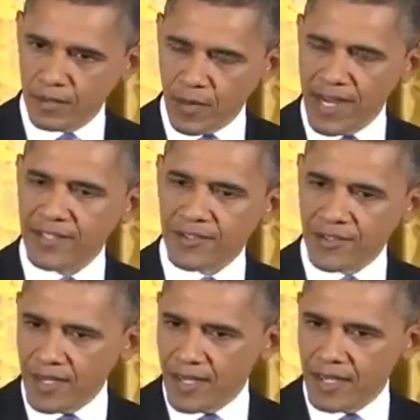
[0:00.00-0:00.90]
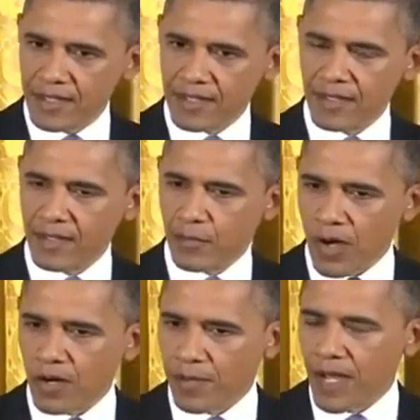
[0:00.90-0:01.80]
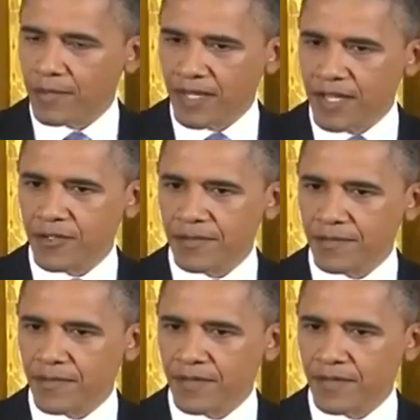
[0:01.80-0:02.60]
rates than the broader population,